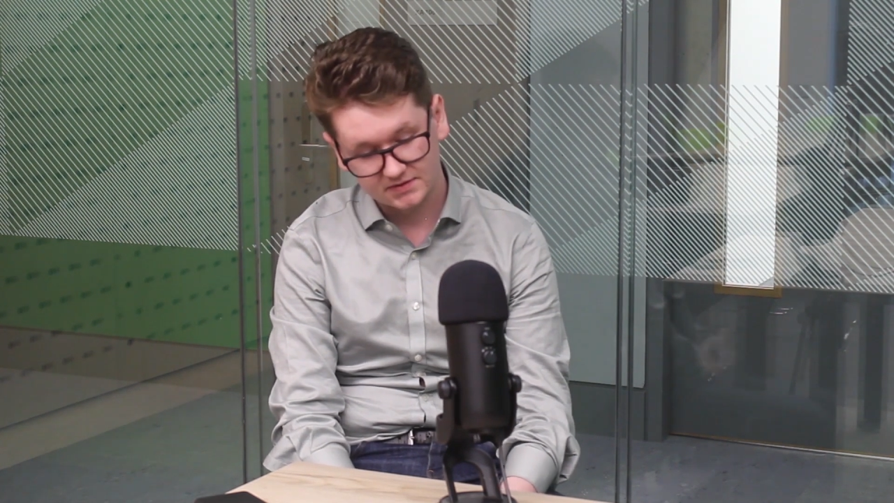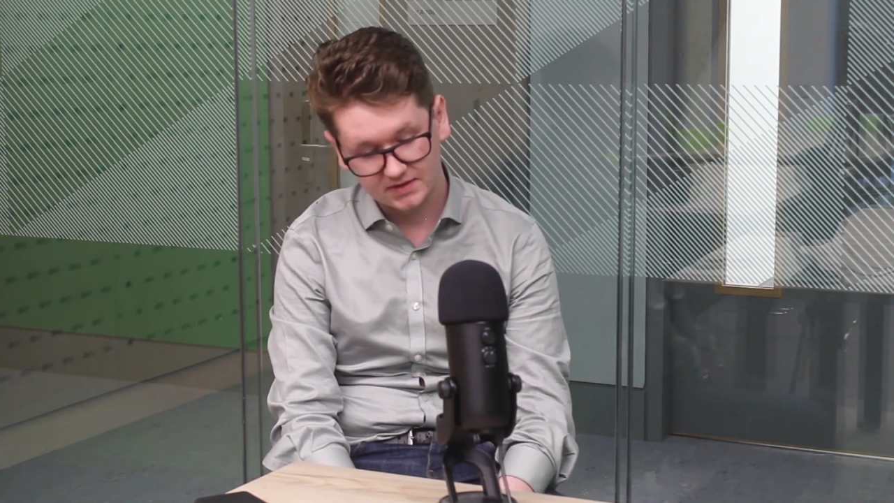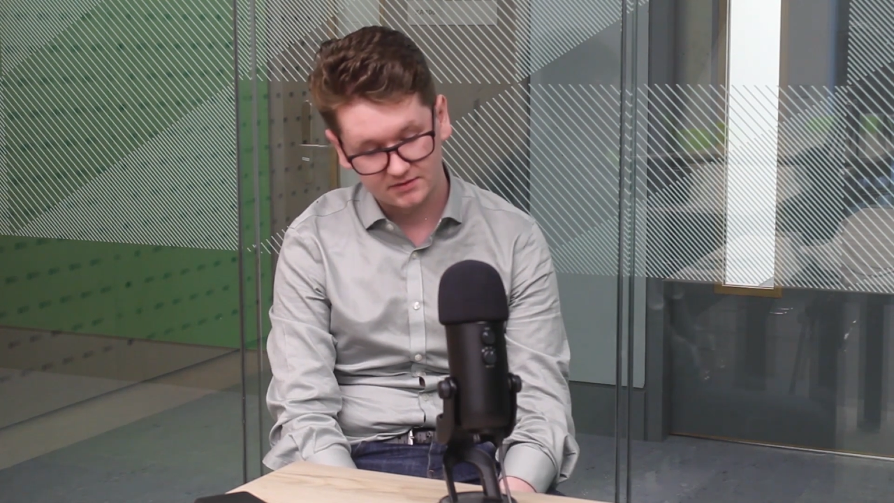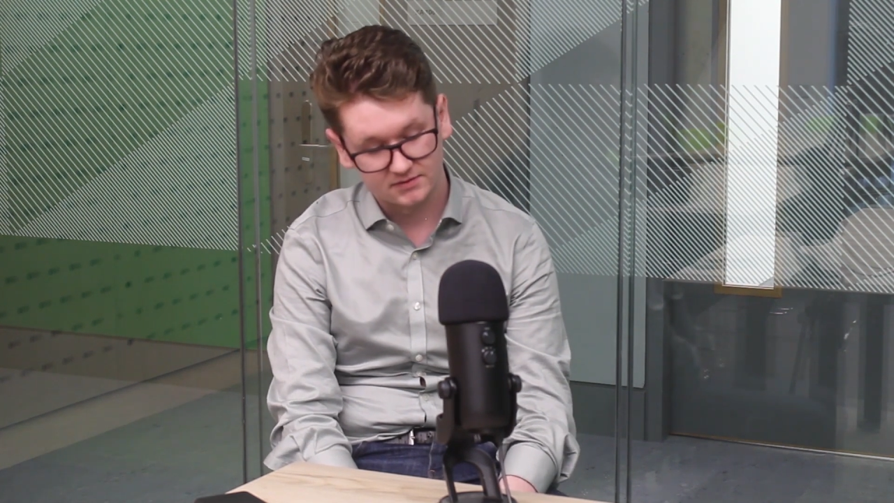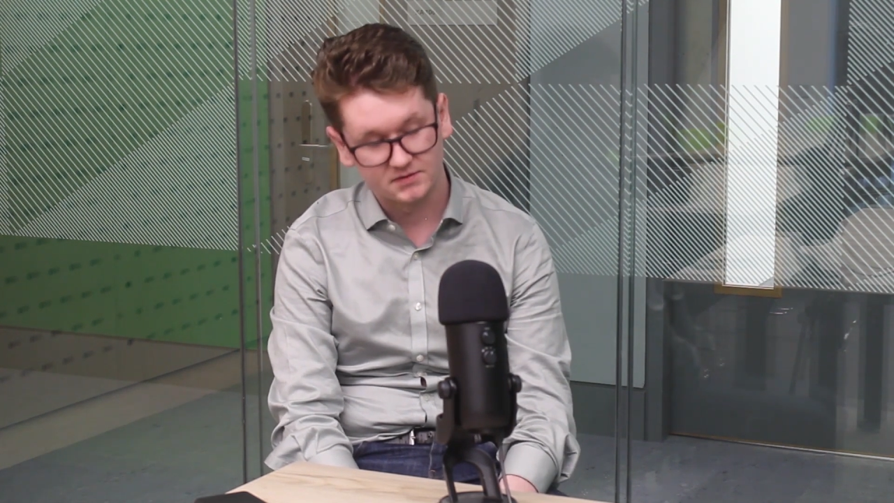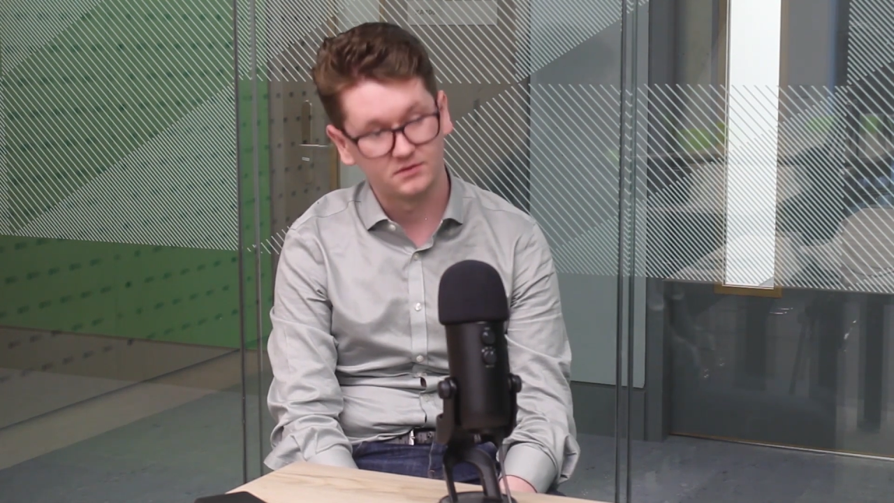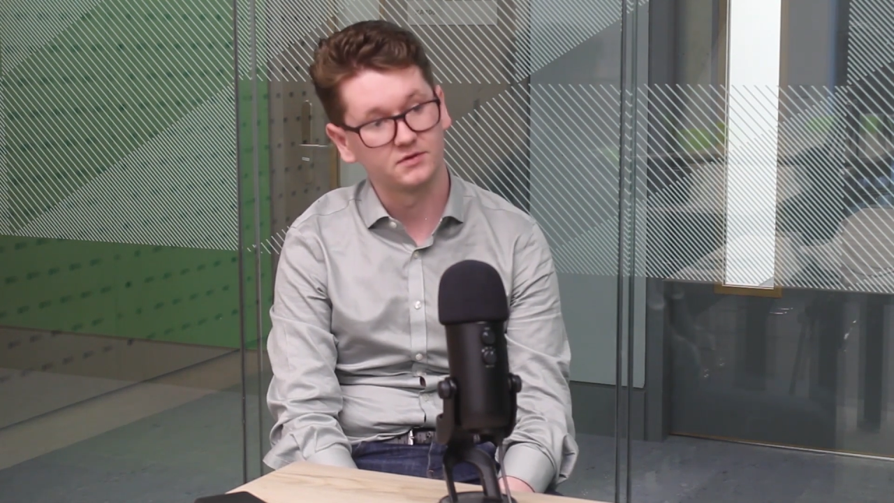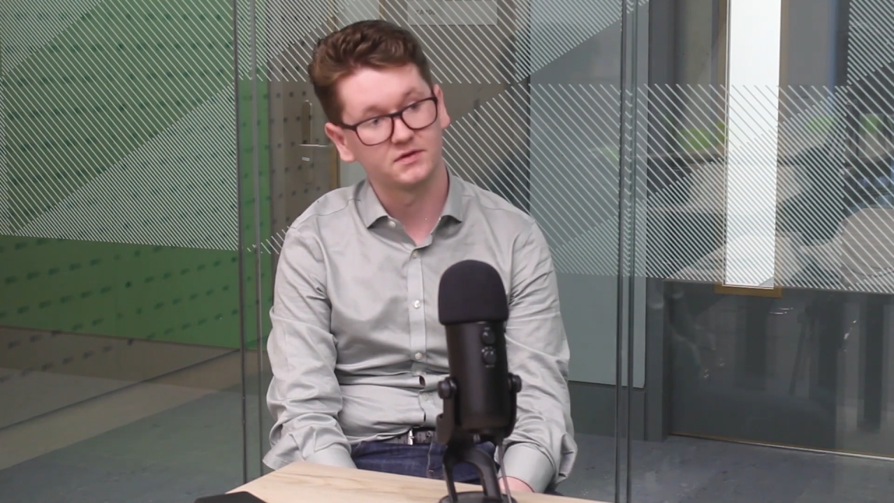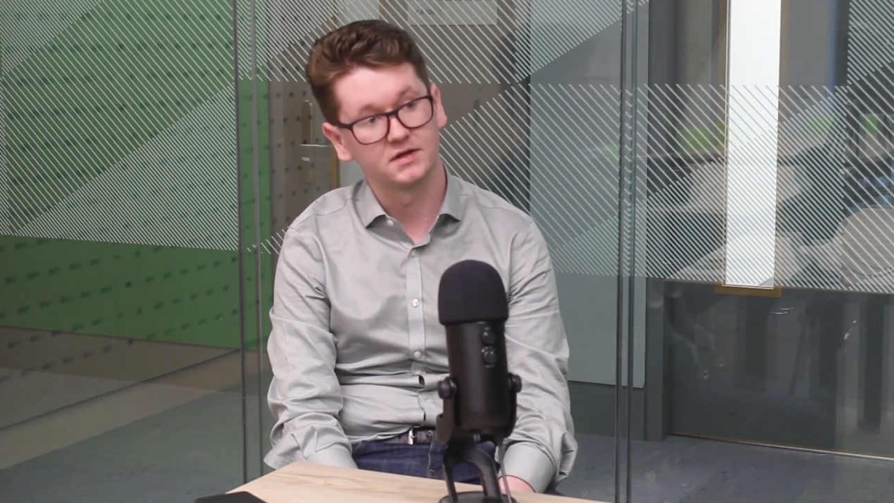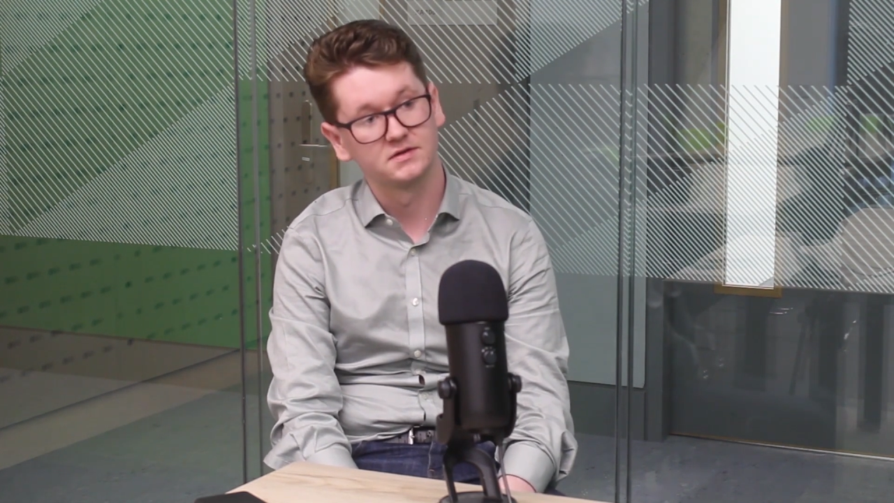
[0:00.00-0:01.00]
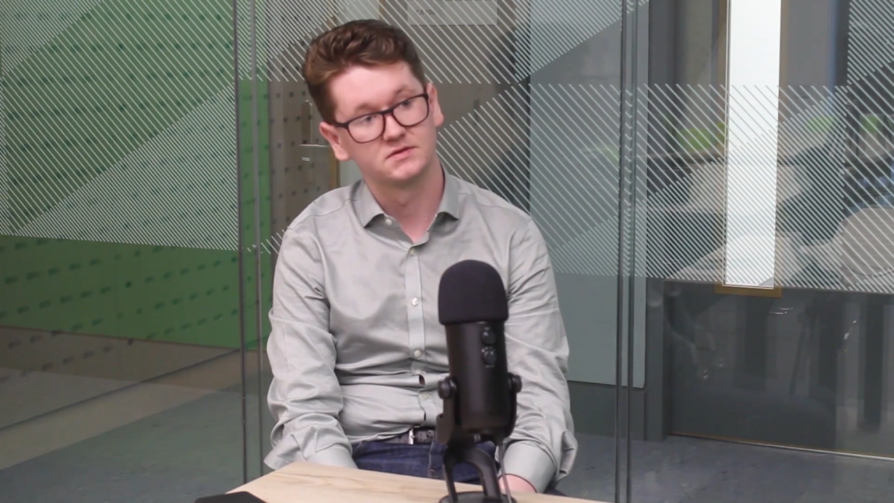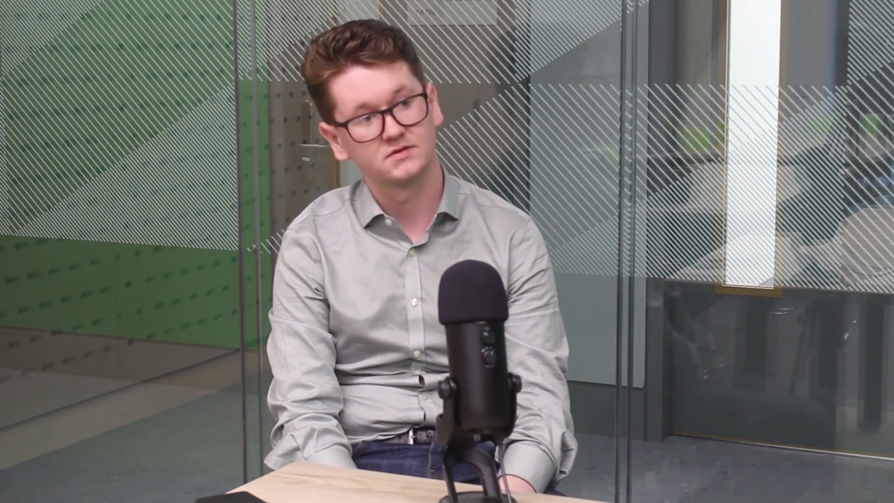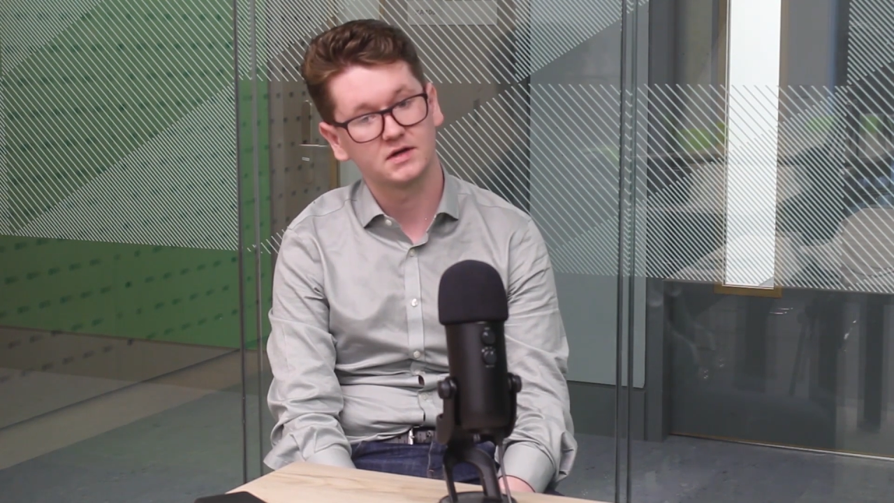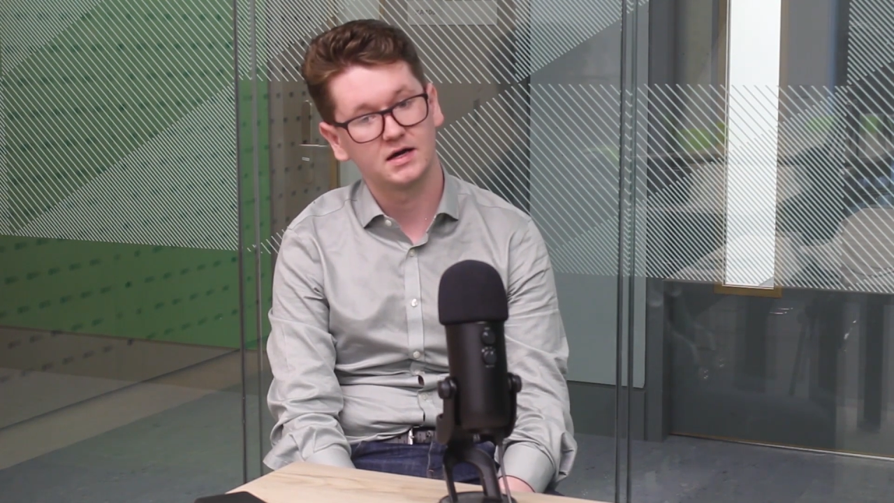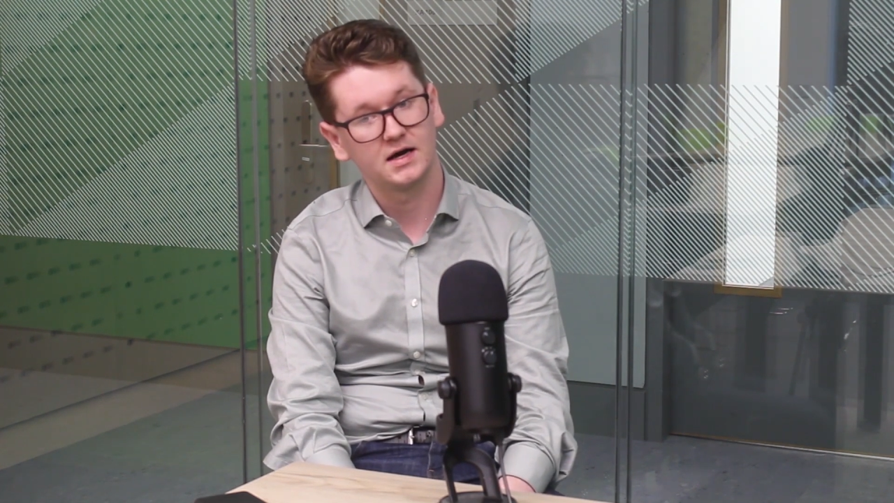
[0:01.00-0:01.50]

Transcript: to say those sort of things,